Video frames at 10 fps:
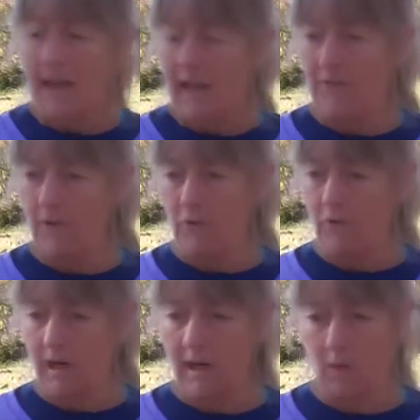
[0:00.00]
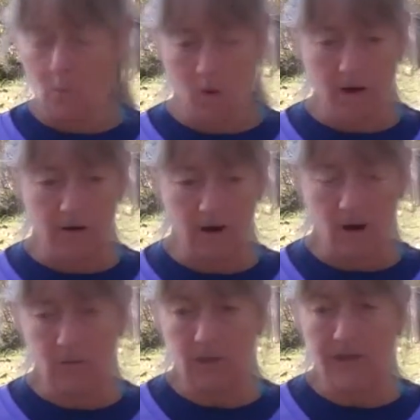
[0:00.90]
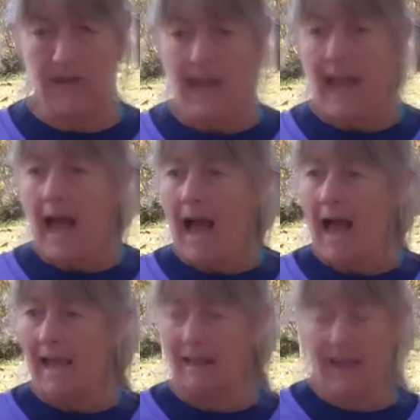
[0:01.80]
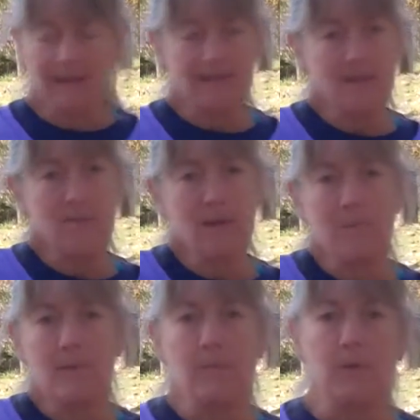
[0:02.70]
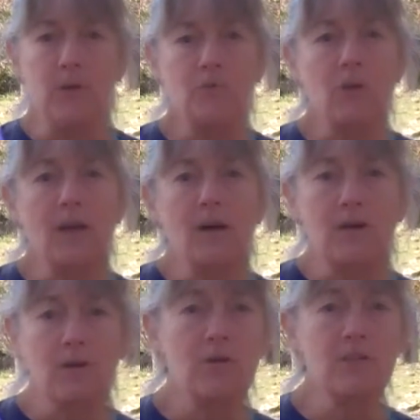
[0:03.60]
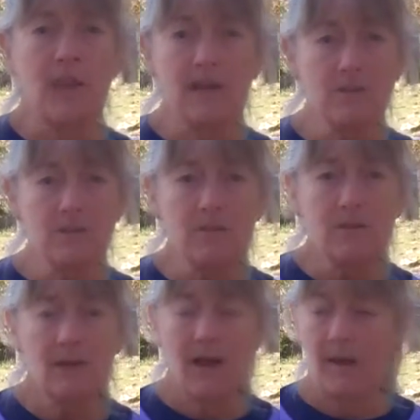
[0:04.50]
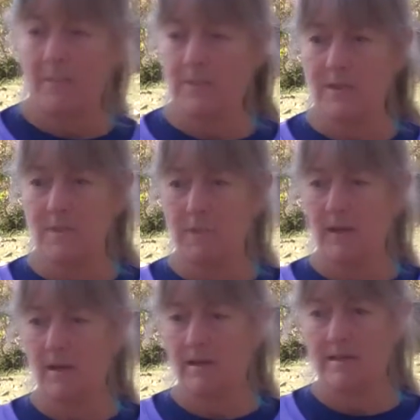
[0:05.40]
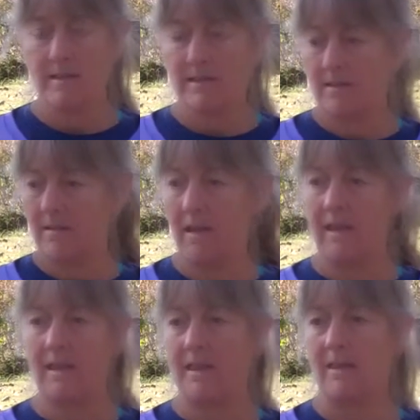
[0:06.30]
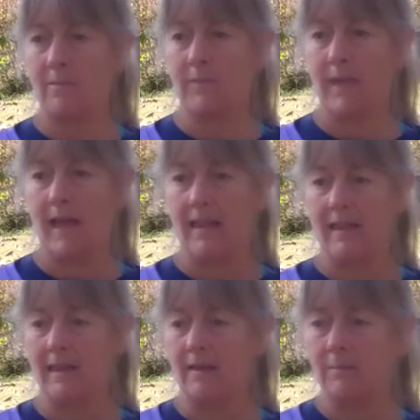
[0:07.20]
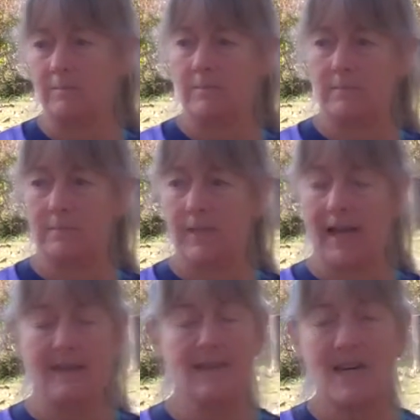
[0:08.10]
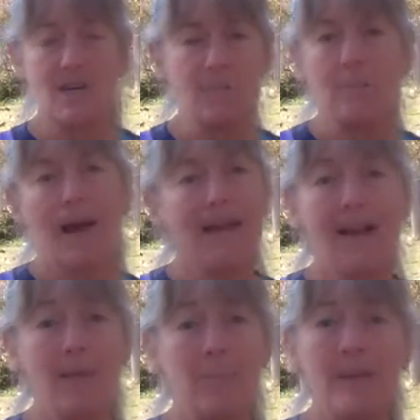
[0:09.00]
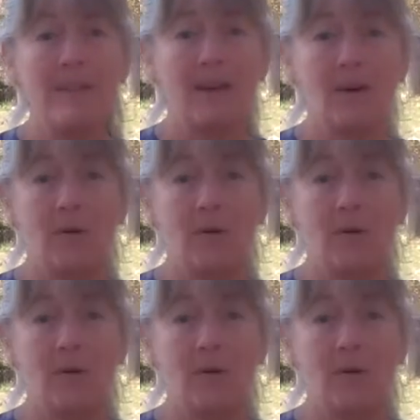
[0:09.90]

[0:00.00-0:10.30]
If you're drinking water only, I like to tell my people, you drink on your schedule, just because the aid station might not be there